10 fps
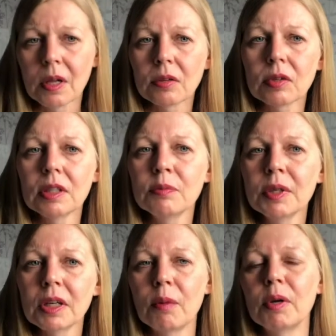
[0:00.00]
So leave me
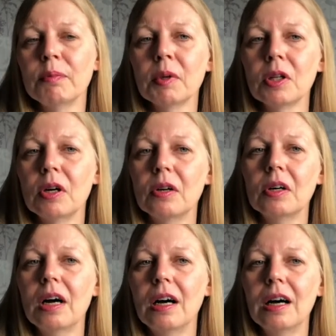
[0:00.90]
a comment
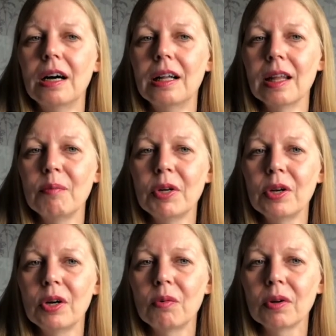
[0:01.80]
below uh, and let me
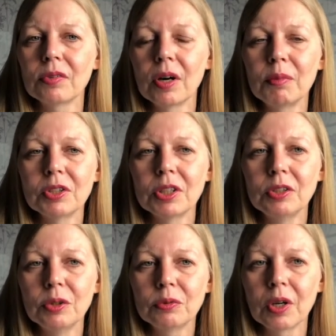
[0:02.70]
know what sort of machine
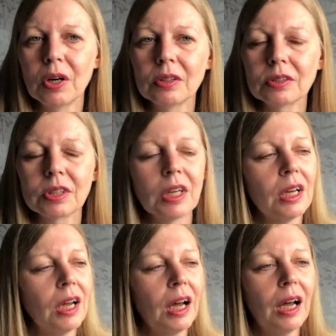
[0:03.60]
you've got.
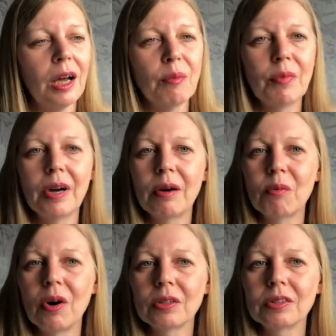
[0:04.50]
Um, and
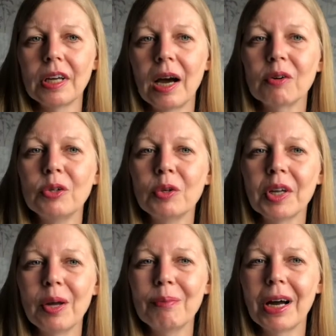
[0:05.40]
what, how you
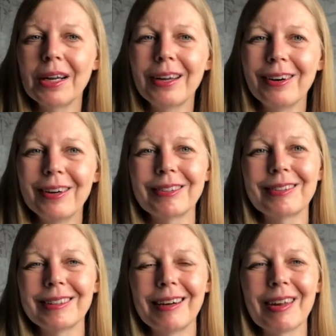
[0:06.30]
came by yours.
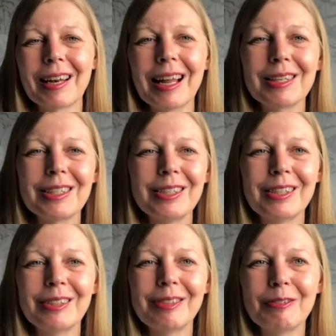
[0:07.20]
I'd like to
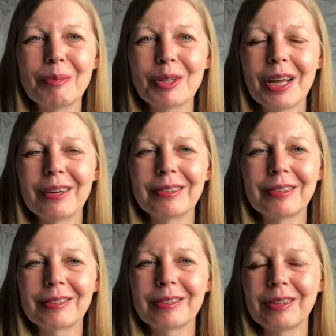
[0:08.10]
know if everybody else
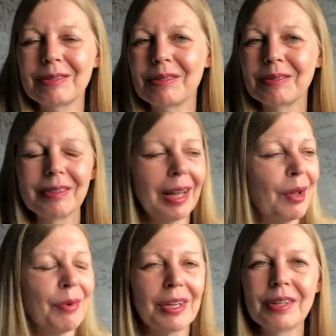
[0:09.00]
has got,
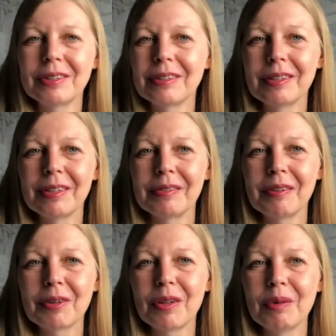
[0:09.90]
like me, that, that
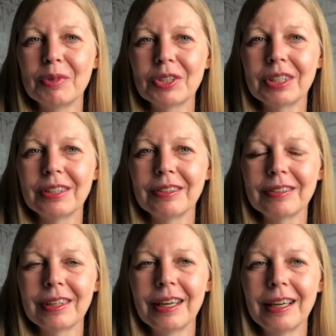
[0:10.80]
they've got the
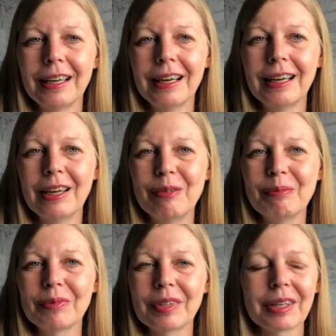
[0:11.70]
machines
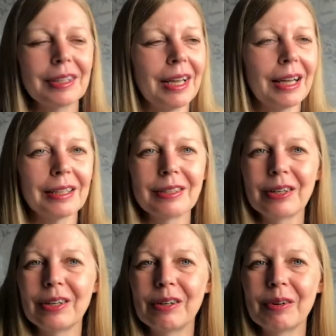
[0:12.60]
um, second hand,
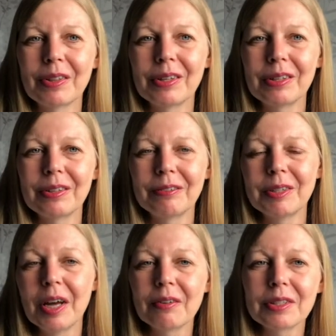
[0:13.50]
or whether they've
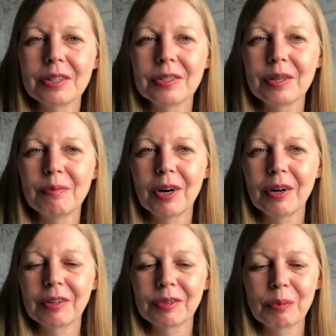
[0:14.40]
inherited them,
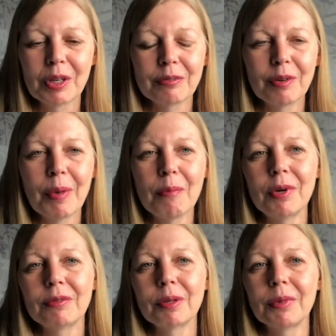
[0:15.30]
or it's a bit of a
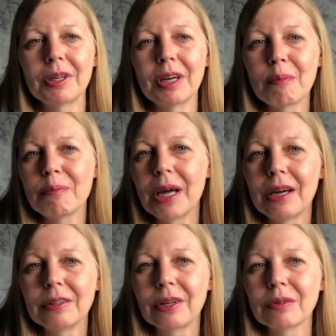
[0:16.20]
memory from a
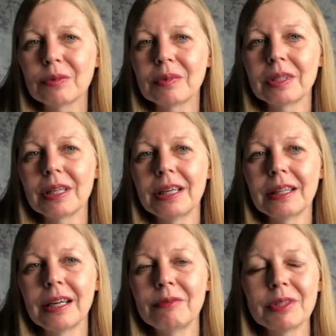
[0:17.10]
grandparent or something like
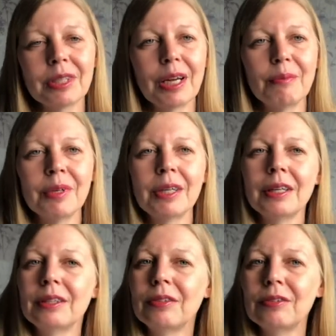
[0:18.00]
that. Every time
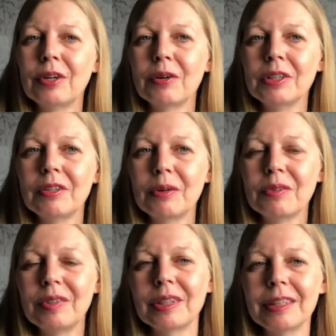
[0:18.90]
you sew on your
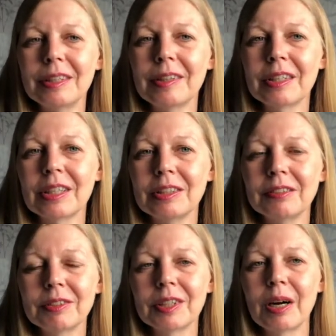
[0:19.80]
old Singer, you're thinking
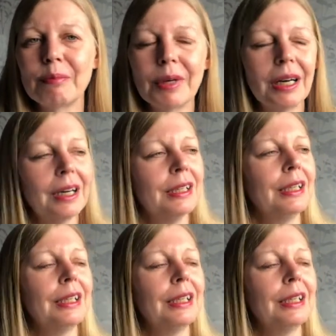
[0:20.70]
of your grandma.